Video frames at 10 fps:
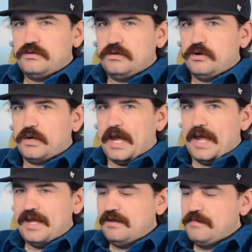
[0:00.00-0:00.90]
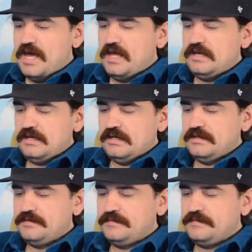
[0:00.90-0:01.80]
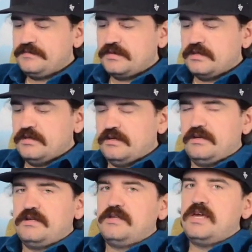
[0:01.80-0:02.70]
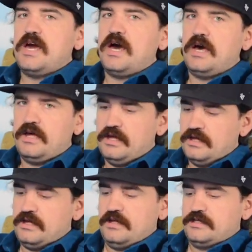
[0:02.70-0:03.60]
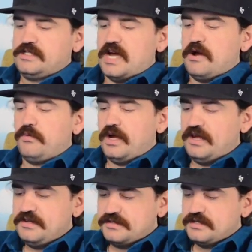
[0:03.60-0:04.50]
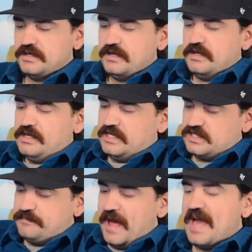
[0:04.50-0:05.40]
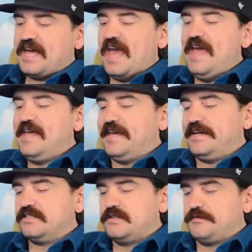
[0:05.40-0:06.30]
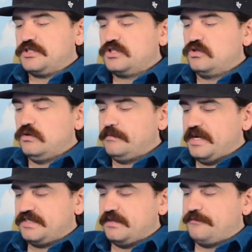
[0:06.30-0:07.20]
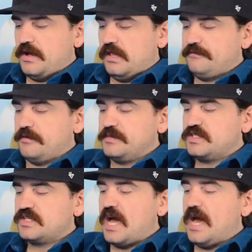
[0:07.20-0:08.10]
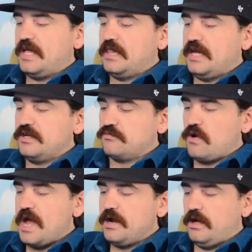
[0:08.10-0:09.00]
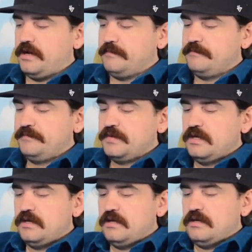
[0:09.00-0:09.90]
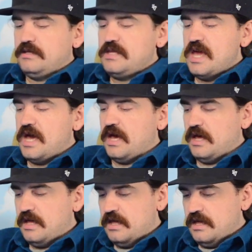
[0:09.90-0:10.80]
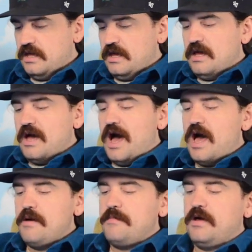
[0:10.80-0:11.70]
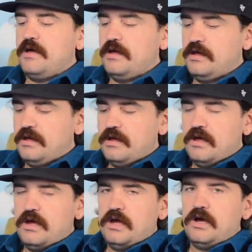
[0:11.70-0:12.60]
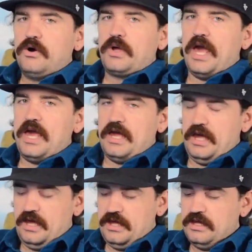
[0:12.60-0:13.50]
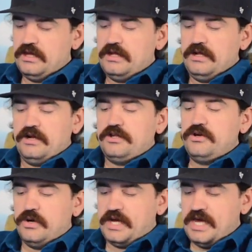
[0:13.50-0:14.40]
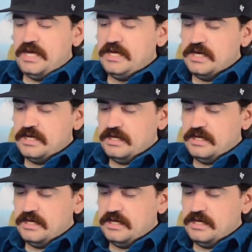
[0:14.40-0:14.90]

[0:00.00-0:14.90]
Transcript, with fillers: okay, man? Yeah, Ty wheezed, his back aching as if a school bus had fallen from the sky and landed right on him. Yeah, I'm okay. Are you okay?